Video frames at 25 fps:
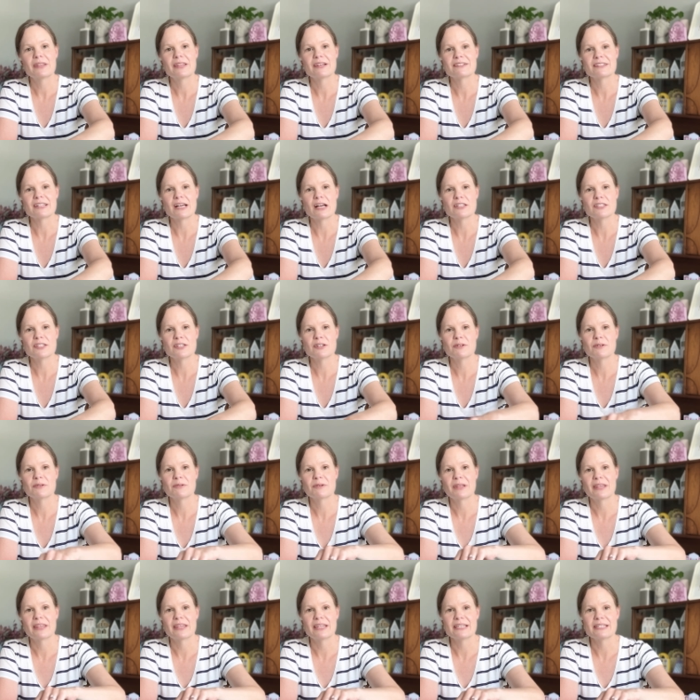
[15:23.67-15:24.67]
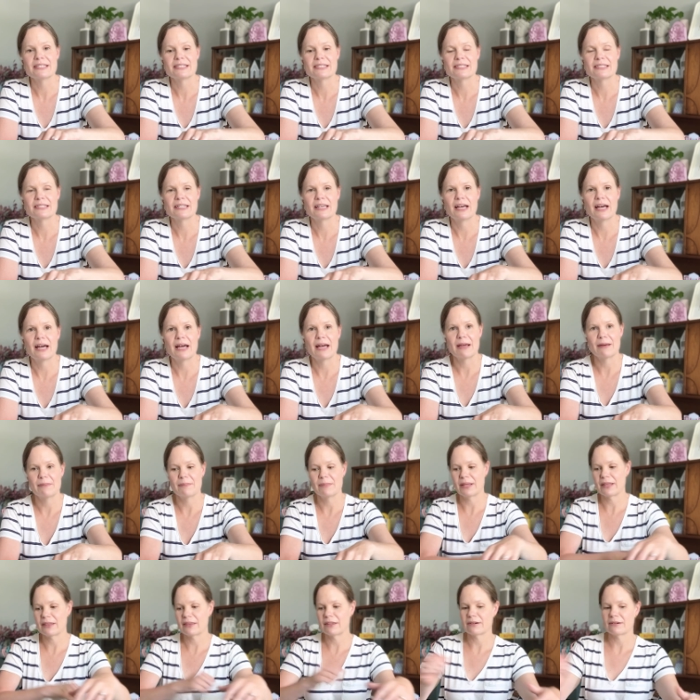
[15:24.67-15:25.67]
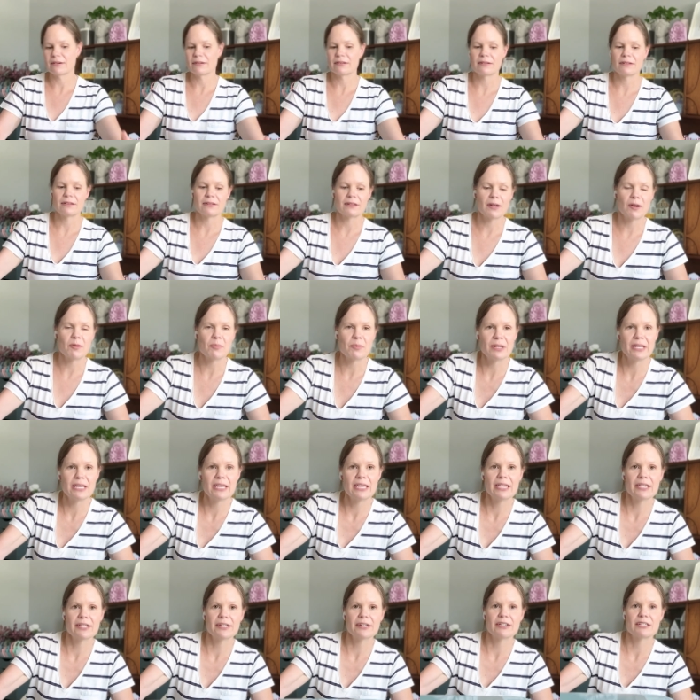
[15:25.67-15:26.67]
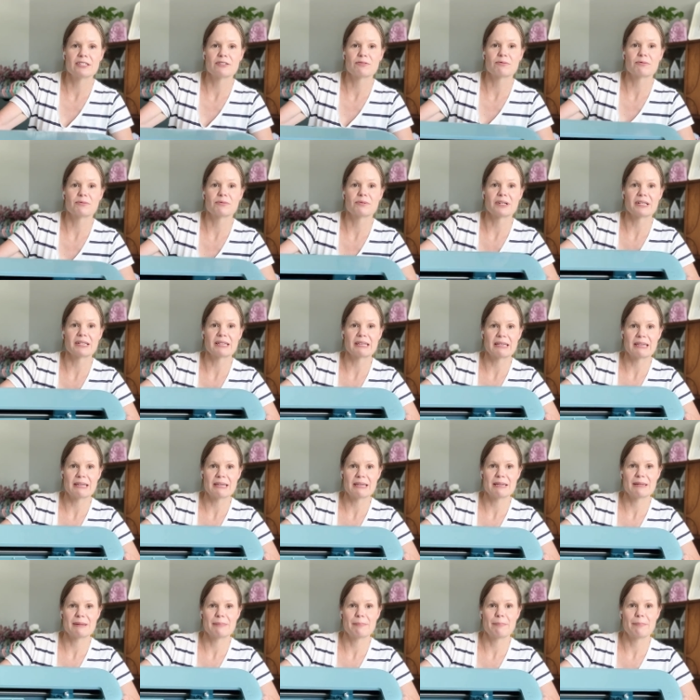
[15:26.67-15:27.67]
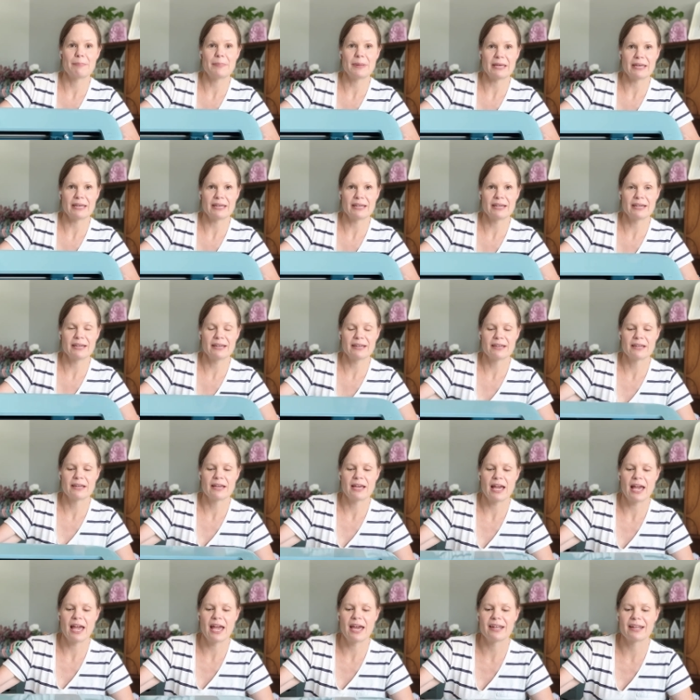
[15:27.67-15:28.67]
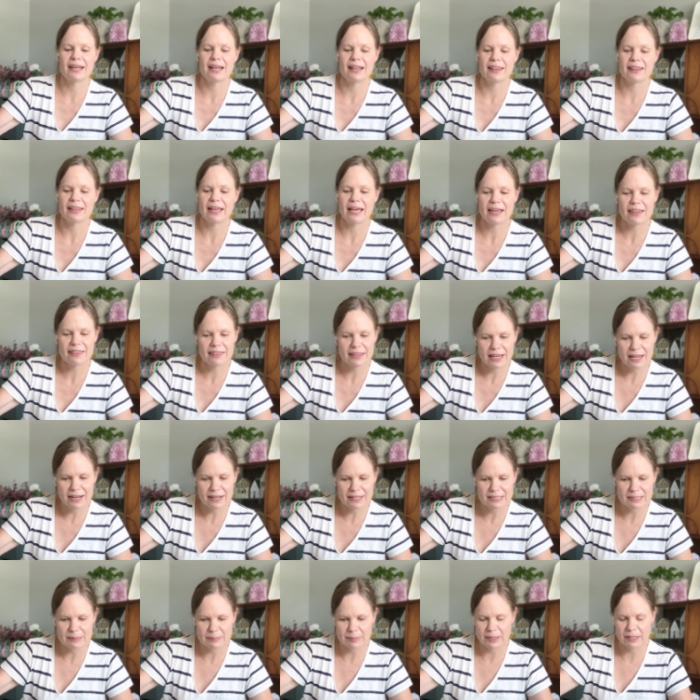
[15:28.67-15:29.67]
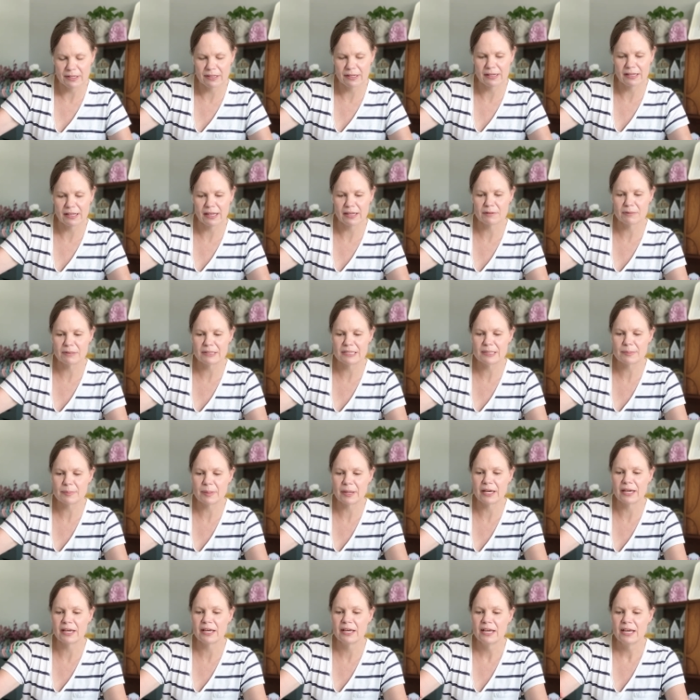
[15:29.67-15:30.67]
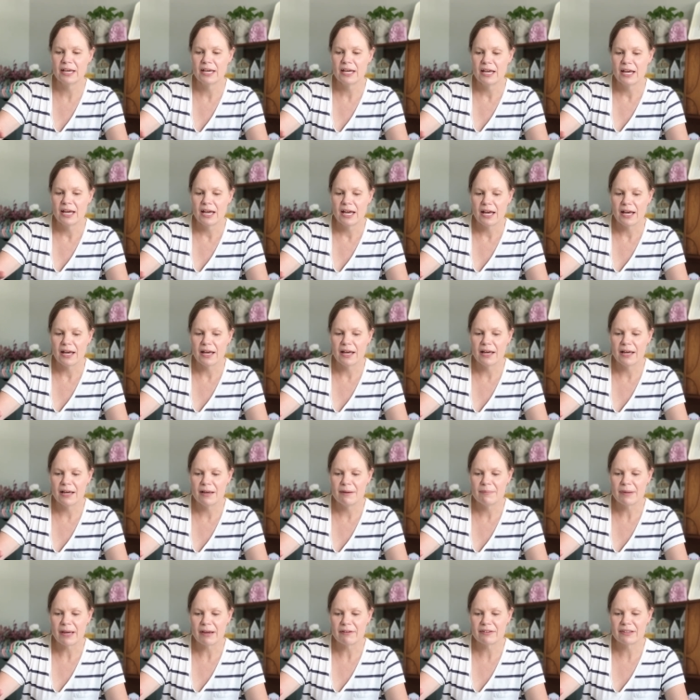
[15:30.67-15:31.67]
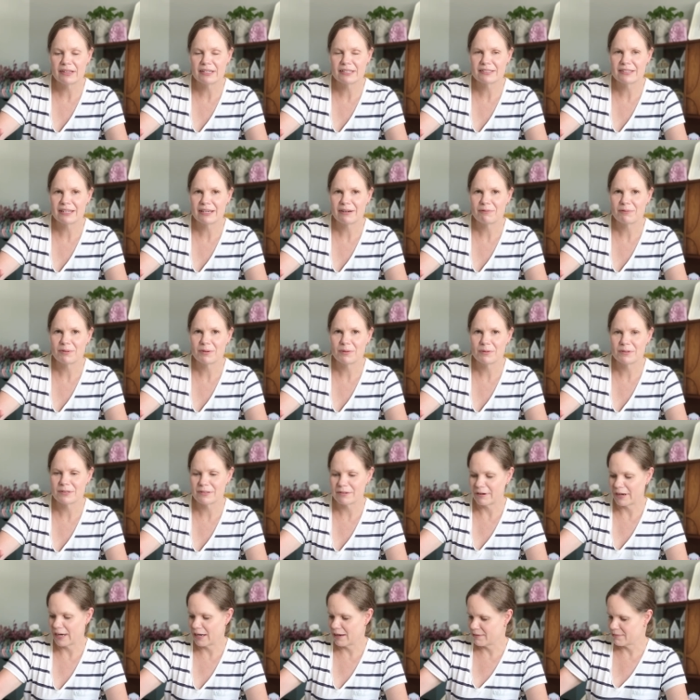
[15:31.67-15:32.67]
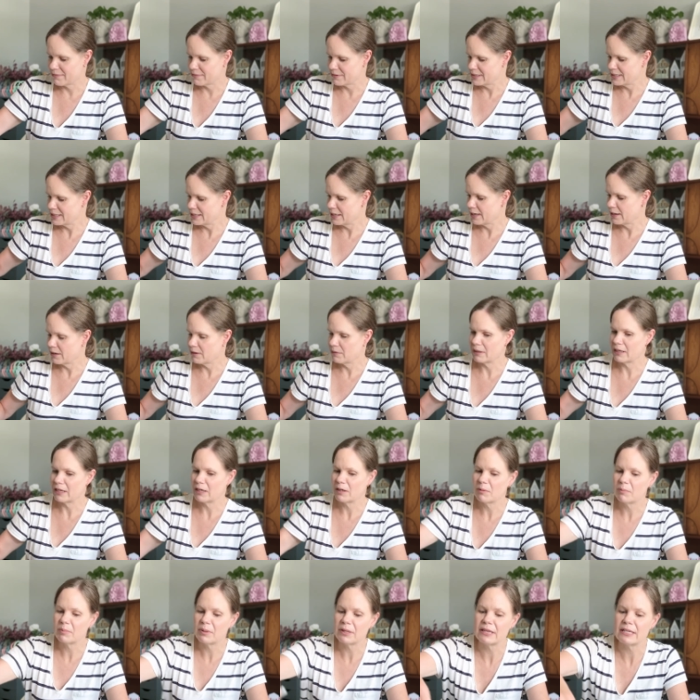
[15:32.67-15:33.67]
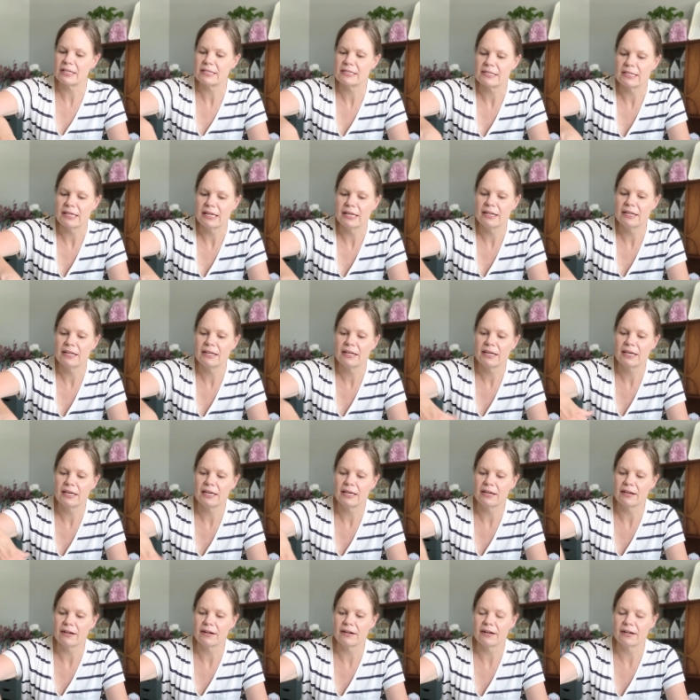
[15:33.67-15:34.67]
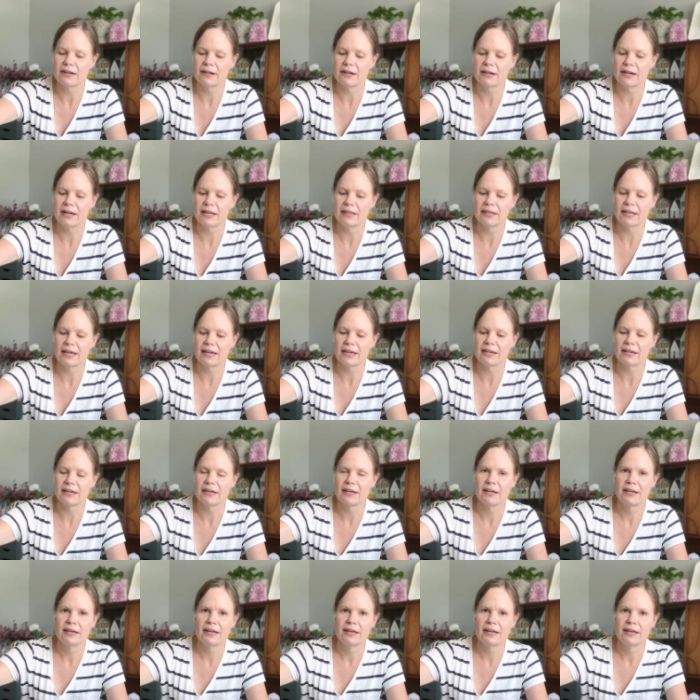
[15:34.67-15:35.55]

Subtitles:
there's also this little opening here is really big, and I like that. It's bigger than the other ones, but everything's like rolls around, you know, like you put this in here and like,